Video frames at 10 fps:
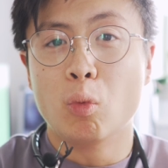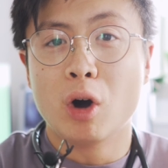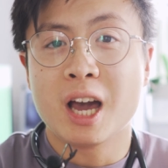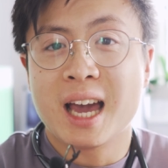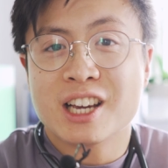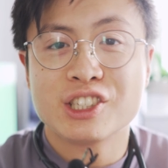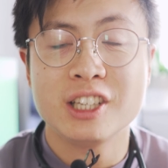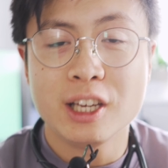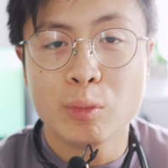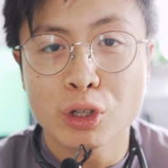what I
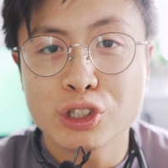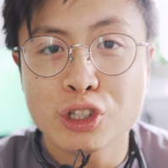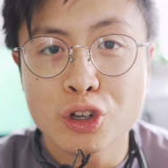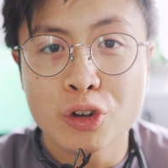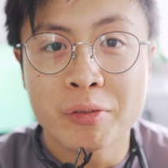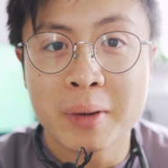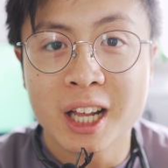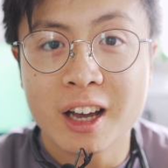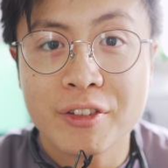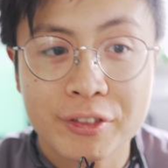actually want to do with my
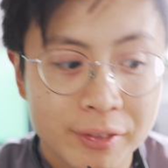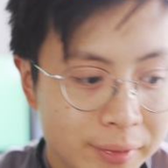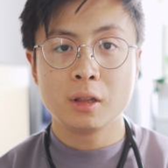life.